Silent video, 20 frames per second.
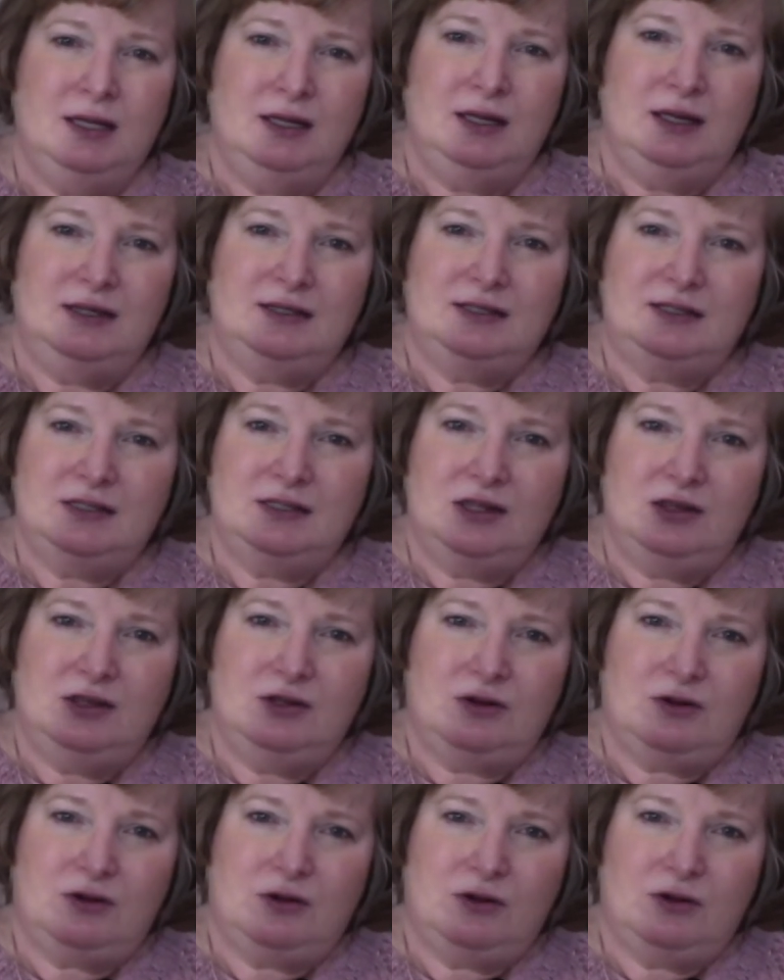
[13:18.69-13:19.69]
It's
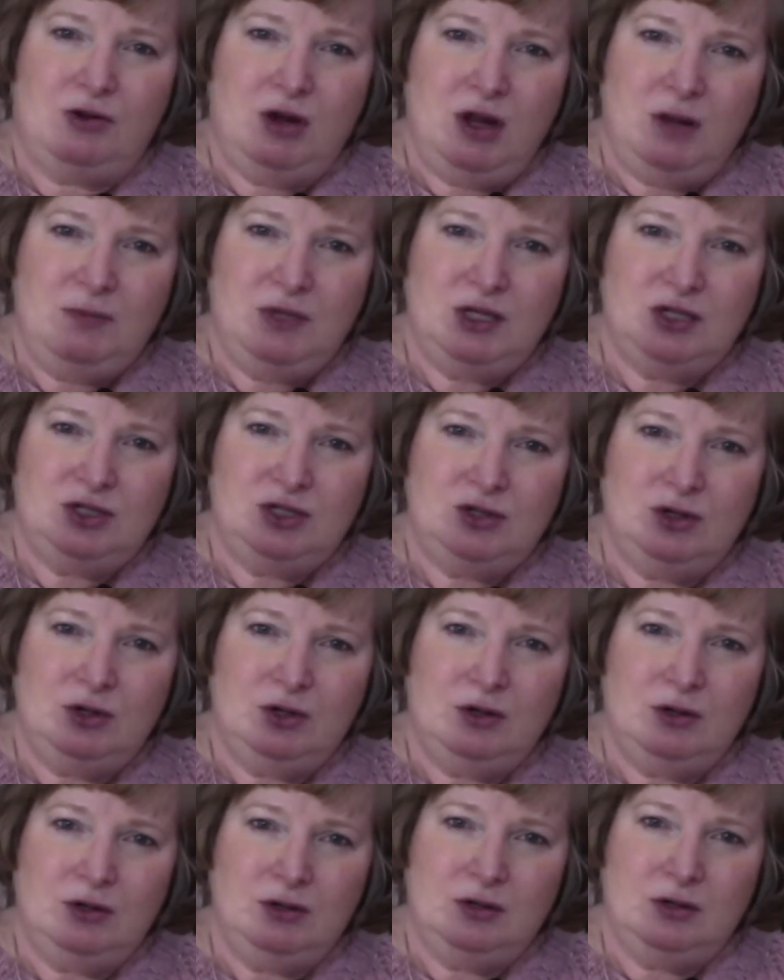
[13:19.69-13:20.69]
the Cream and
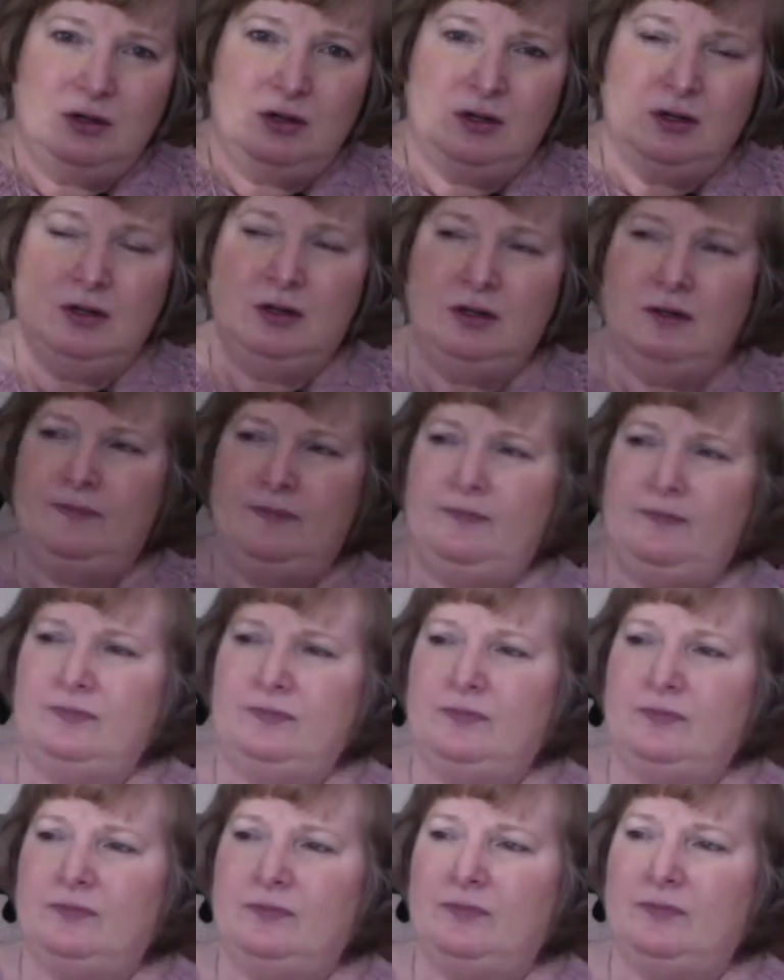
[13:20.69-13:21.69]
Sugar
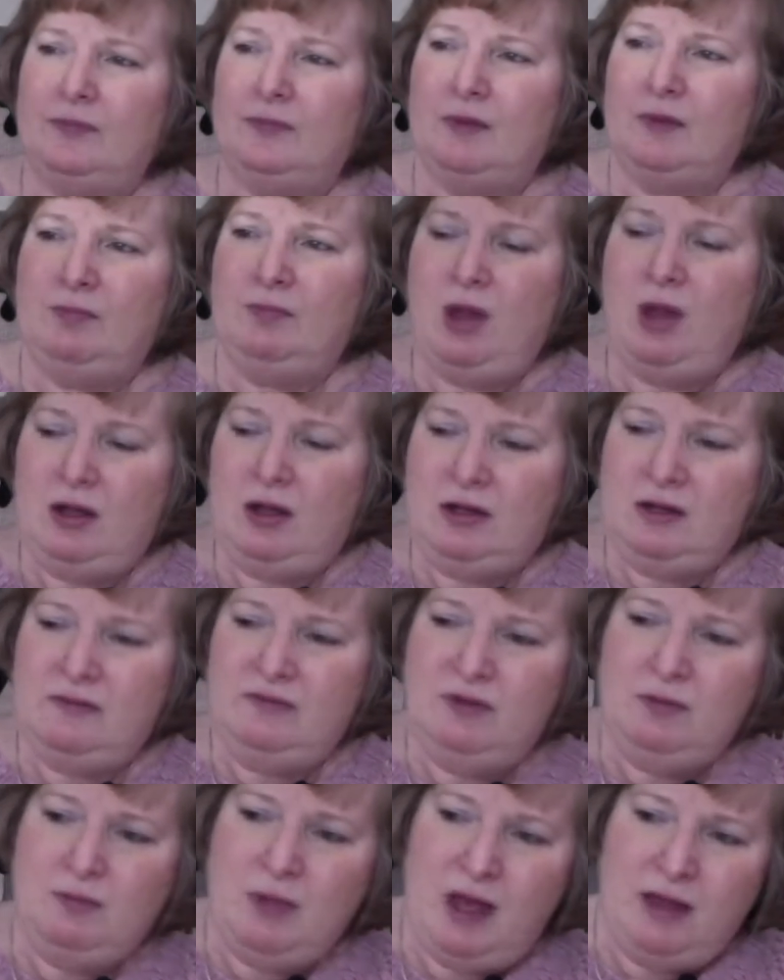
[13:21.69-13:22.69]
block of
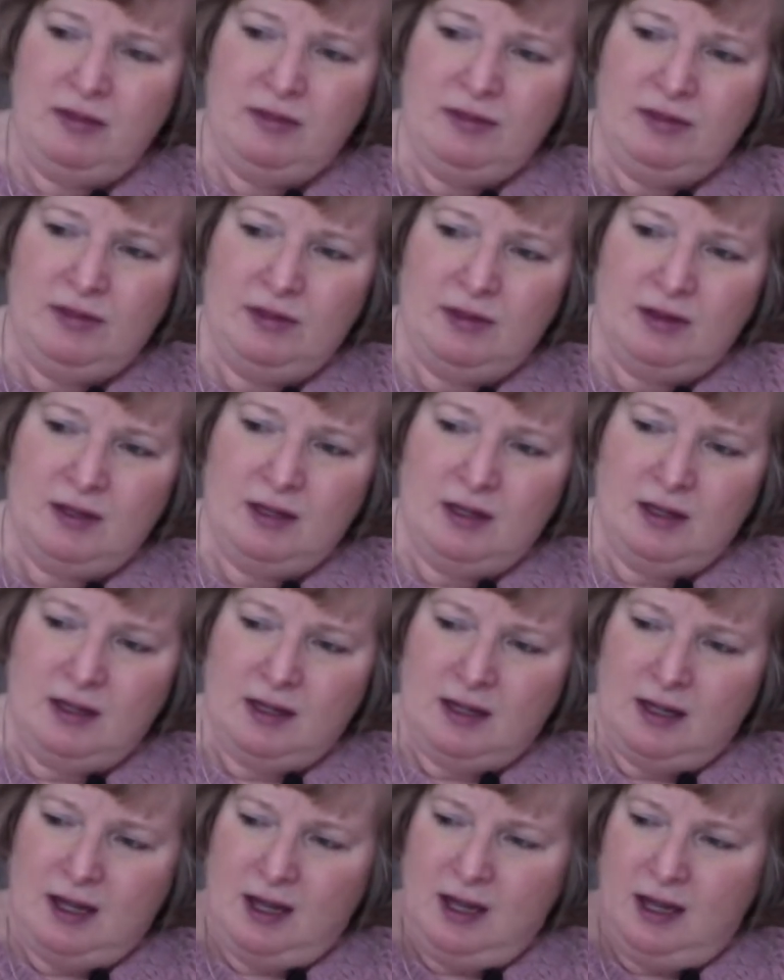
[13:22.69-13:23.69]
the month,
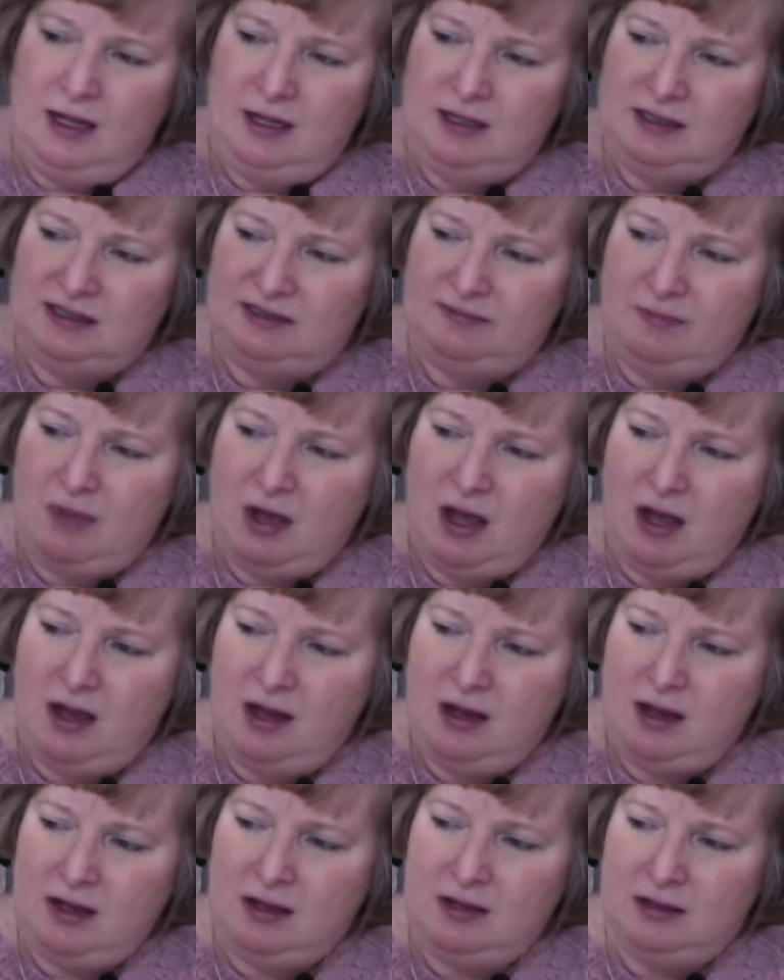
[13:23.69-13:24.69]
and it's
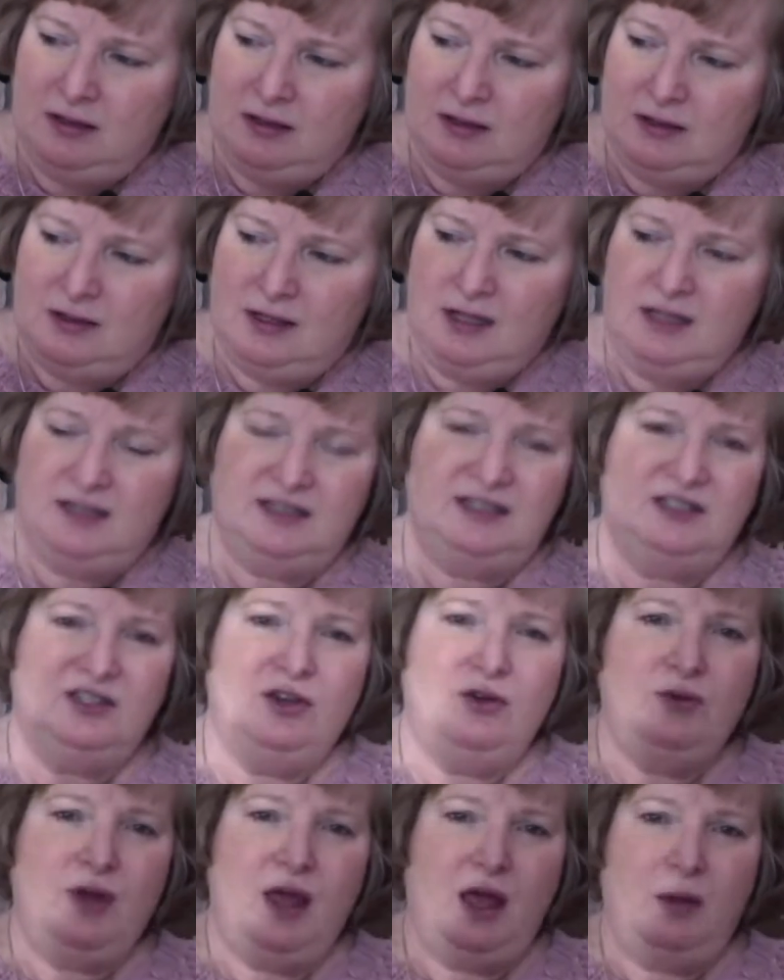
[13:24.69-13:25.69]
by It's
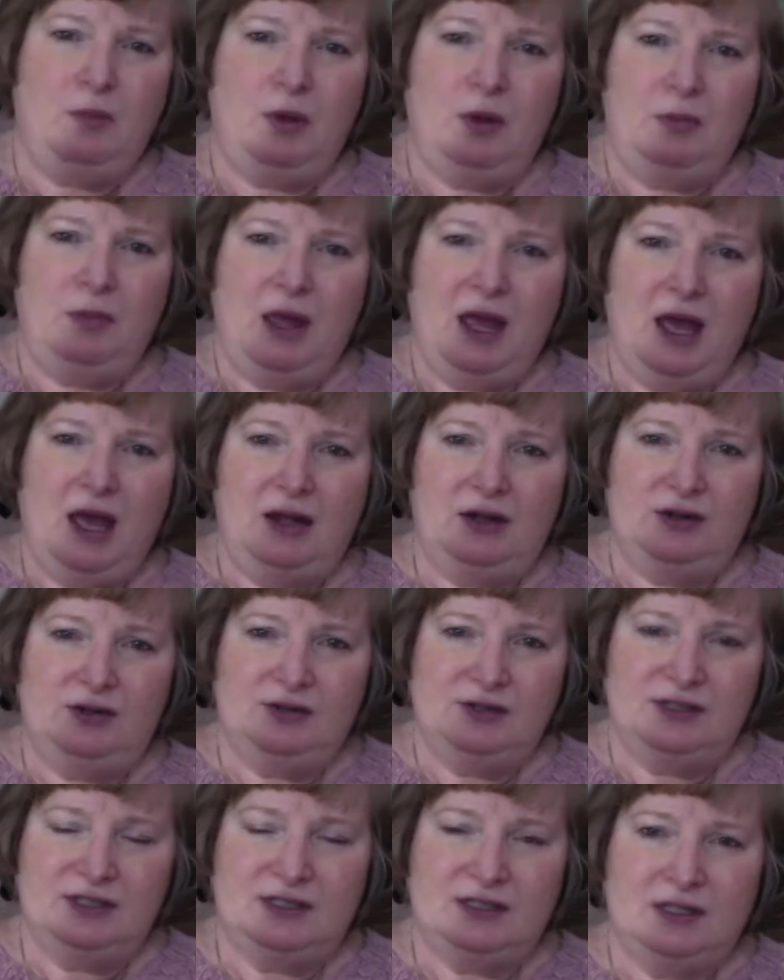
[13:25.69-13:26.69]
So Emma
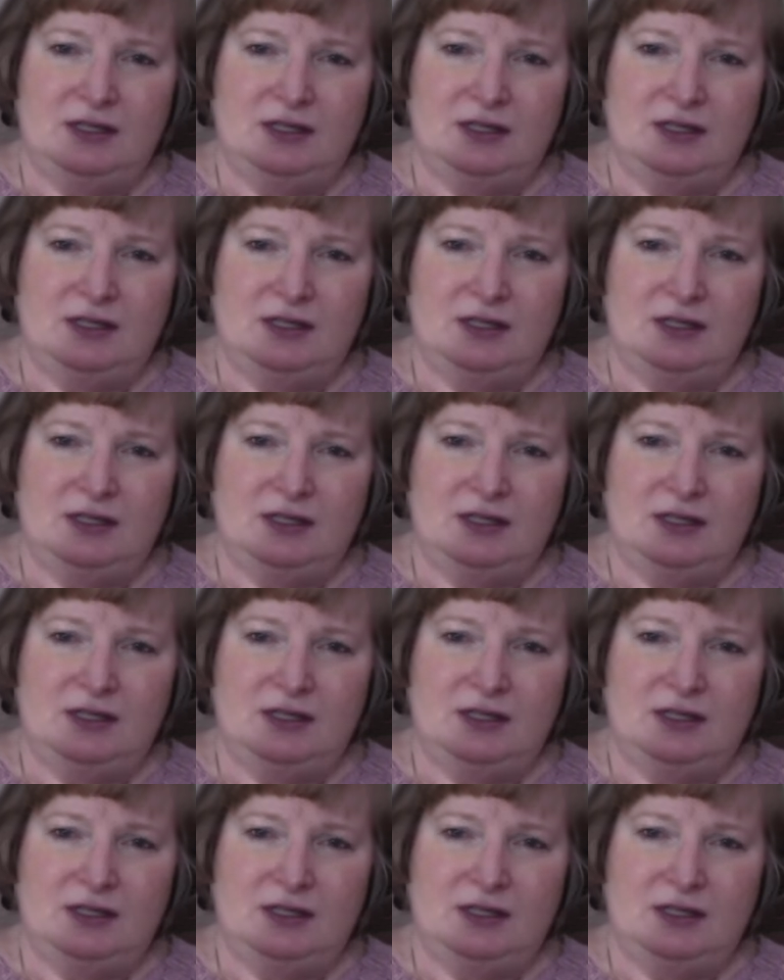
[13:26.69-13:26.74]
Patterns.